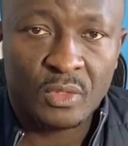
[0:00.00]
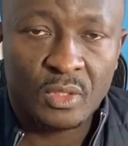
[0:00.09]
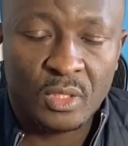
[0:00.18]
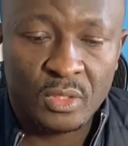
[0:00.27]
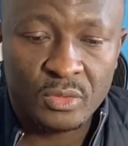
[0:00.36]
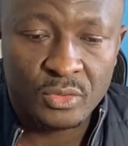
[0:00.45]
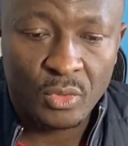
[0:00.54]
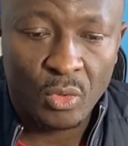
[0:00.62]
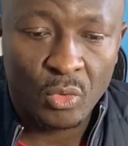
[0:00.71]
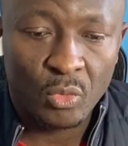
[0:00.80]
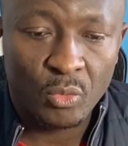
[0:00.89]
And
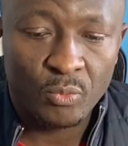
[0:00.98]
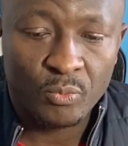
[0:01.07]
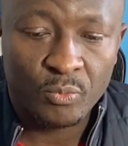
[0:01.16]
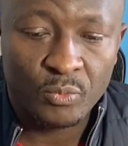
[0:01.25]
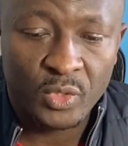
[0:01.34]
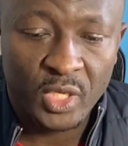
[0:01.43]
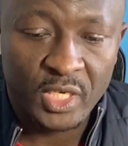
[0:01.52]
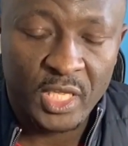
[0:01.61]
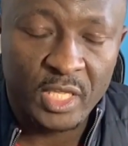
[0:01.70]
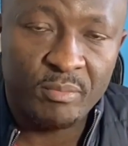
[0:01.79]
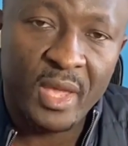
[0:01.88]
so
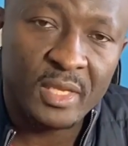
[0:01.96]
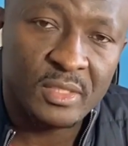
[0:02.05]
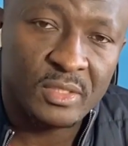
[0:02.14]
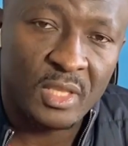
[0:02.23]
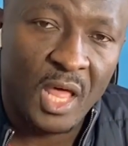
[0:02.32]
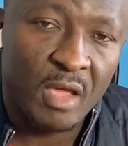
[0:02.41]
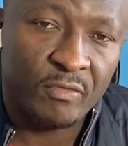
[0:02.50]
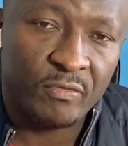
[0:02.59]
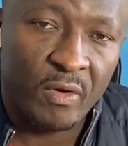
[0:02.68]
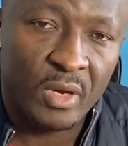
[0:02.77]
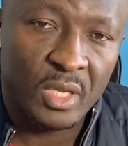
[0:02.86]
it makes life
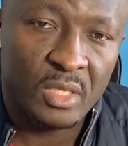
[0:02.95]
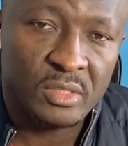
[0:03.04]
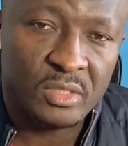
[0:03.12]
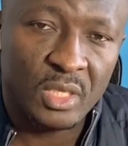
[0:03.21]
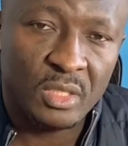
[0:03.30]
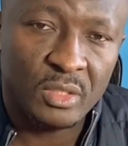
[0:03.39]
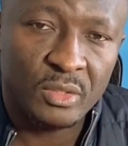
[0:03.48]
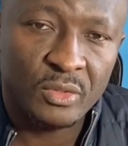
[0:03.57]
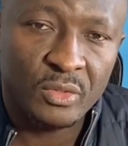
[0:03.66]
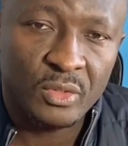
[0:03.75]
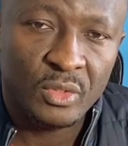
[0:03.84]
very easy.
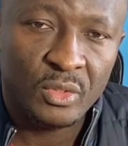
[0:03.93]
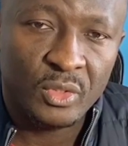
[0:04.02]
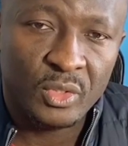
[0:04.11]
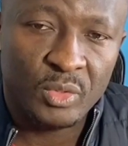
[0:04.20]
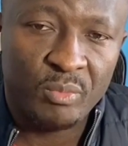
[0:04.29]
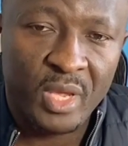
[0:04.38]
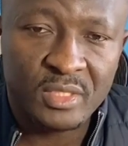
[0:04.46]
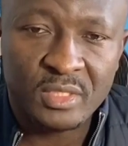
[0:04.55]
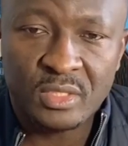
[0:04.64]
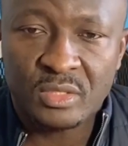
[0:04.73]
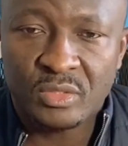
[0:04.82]
It makes
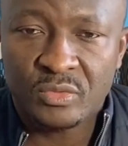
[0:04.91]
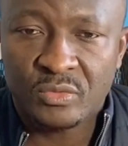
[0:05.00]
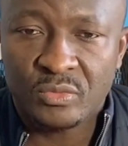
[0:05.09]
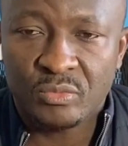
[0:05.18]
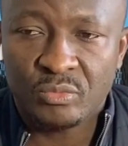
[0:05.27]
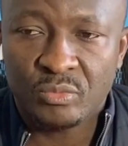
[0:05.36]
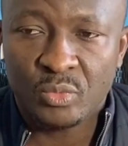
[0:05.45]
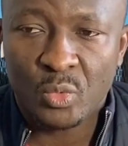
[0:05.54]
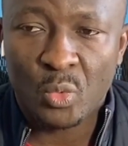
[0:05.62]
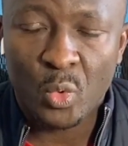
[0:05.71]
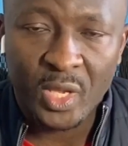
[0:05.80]
it
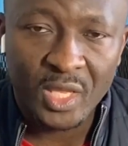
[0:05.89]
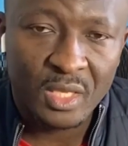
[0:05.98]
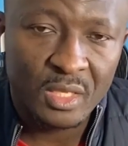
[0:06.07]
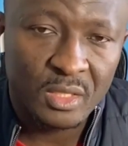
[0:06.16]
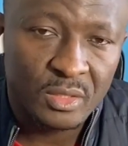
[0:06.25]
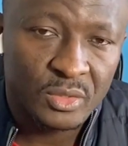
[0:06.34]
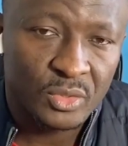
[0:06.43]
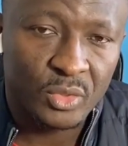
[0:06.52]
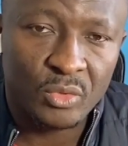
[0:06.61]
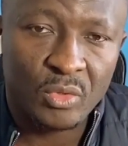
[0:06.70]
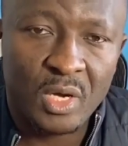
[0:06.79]
quick, so
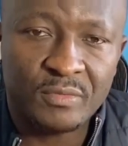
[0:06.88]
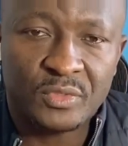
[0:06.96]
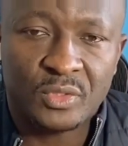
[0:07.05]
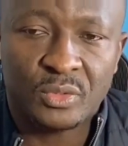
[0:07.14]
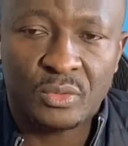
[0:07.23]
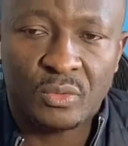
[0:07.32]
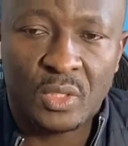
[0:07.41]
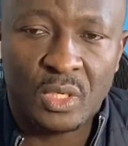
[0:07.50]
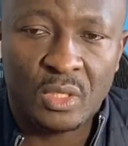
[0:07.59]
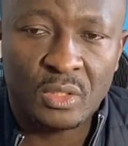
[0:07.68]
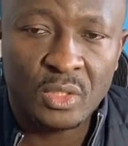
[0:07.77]
you don't have
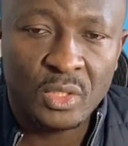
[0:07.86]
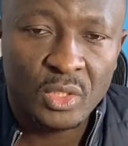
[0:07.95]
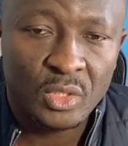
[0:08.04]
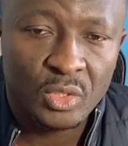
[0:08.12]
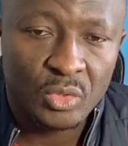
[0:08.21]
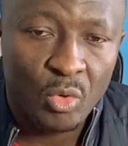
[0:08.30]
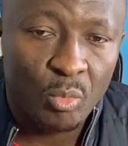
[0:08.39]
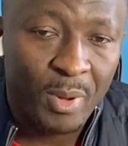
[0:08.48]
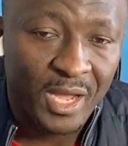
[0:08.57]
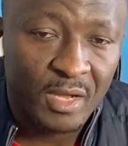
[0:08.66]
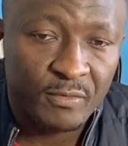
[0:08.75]
to go
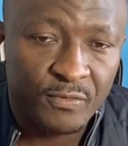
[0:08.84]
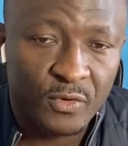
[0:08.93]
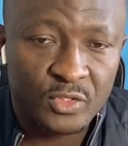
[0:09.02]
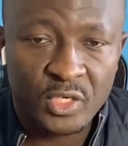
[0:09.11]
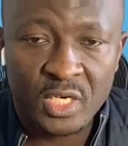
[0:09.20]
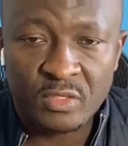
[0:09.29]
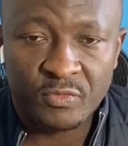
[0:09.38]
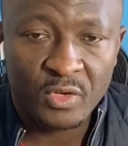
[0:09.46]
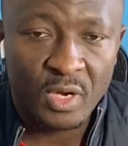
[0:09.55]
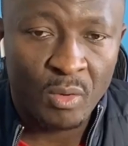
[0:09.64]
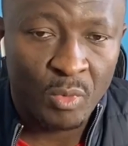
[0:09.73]
back and forth trying to
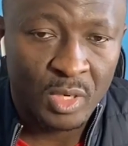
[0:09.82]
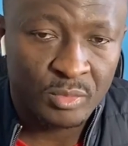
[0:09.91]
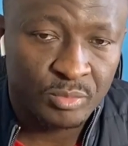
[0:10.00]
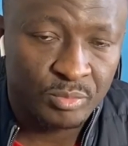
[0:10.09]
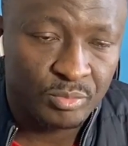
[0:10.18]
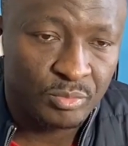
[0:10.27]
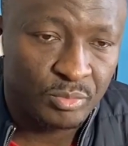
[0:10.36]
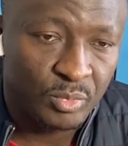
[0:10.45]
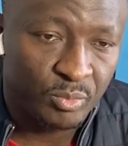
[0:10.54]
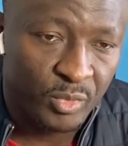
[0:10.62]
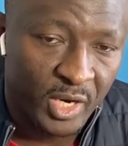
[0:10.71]
figure out what
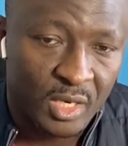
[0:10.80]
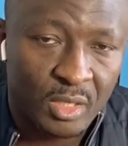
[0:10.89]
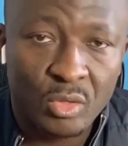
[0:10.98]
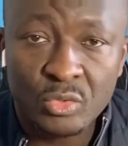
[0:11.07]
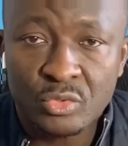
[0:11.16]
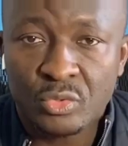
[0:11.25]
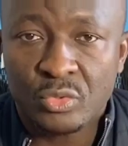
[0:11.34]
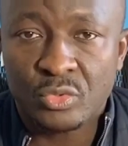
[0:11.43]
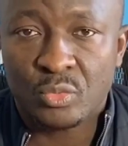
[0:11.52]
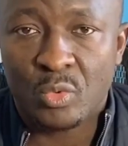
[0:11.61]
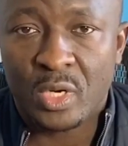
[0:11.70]
breaker
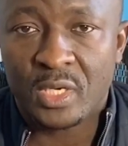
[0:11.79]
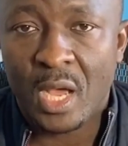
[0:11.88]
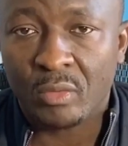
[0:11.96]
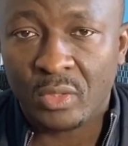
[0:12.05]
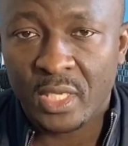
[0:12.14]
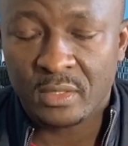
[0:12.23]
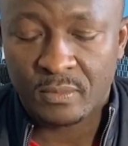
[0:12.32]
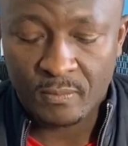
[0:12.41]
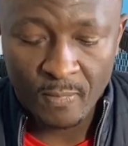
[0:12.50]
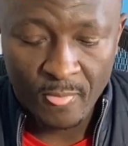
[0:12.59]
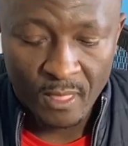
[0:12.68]
controls what outlet.
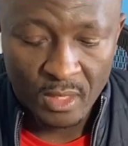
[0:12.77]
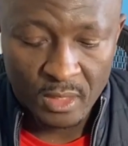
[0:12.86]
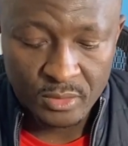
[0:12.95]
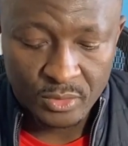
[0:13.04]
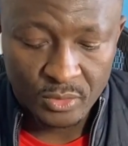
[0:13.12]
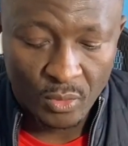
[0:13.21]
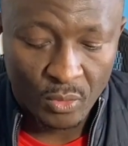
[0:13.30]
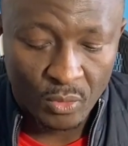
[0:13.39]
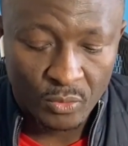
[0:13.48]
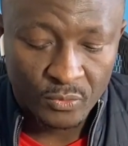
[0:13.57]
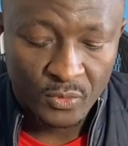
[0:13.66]
And
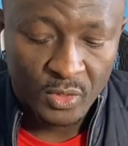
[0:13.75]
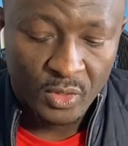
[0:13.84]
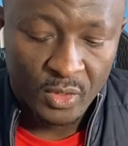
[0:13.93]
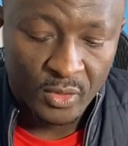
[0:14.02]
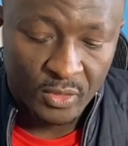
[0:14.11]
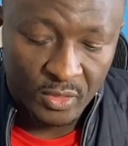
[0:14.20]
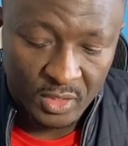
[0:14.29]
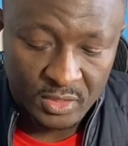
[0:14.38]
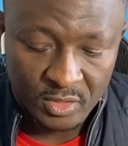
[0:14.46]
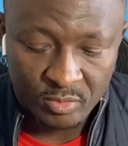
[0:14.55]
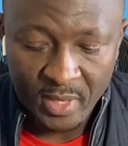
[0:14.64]
so
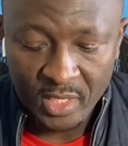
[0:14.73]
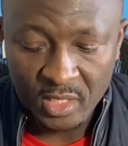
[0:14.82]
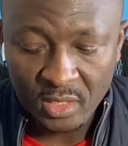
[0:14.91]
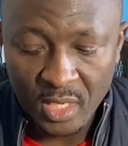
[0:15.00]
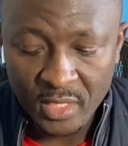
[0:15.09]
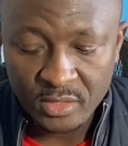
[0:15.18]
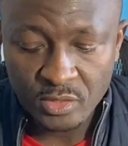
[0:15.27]
this is by Client